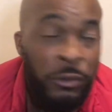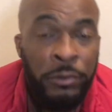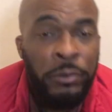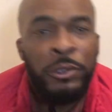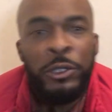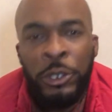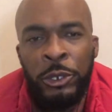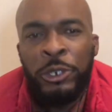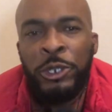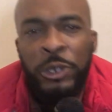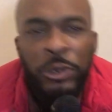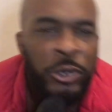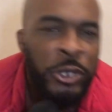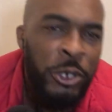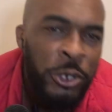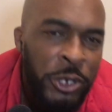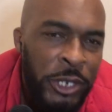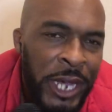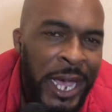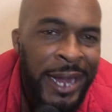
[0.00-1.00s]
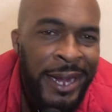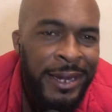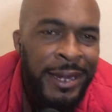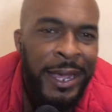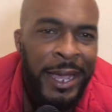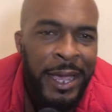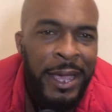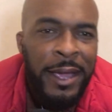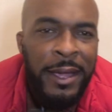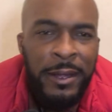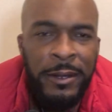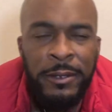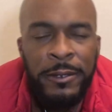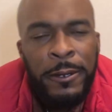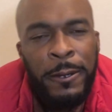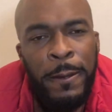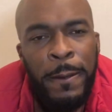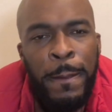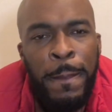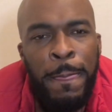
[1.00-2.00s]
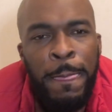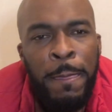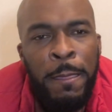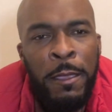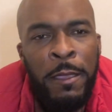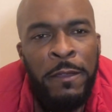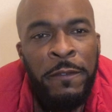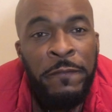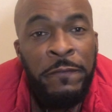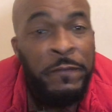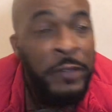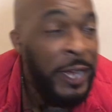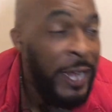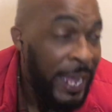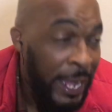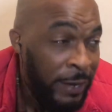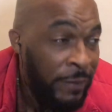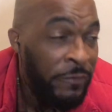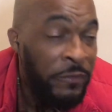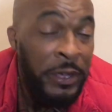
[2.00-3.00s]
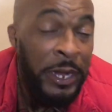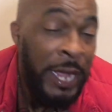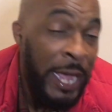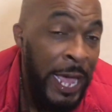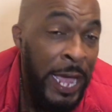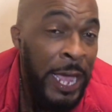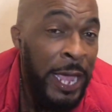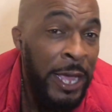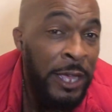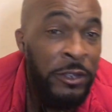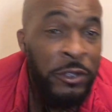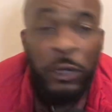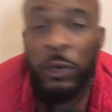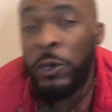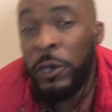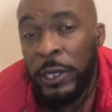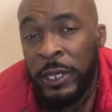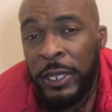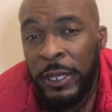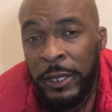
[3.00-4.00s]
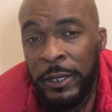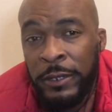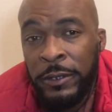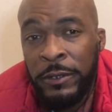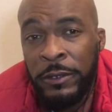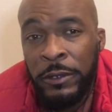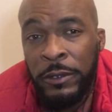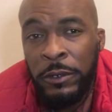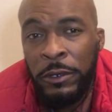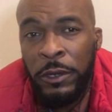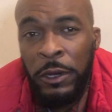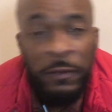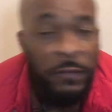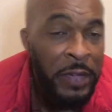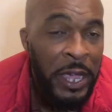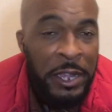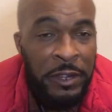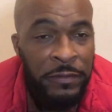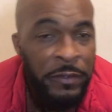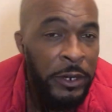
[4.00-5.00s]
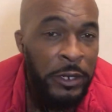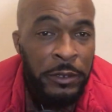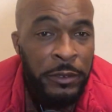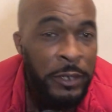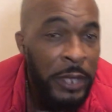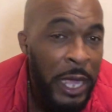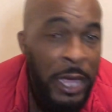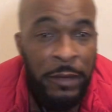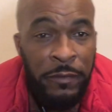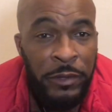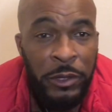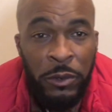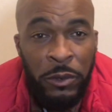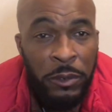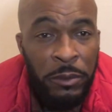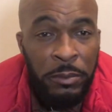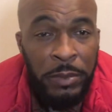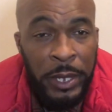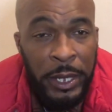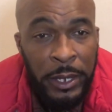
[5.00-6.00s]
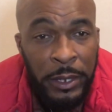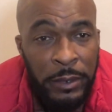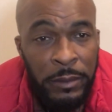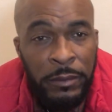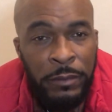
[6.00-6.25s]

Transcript: You shoot your shot at their ass for the ass or a kiss or vice versa, however you want to play it.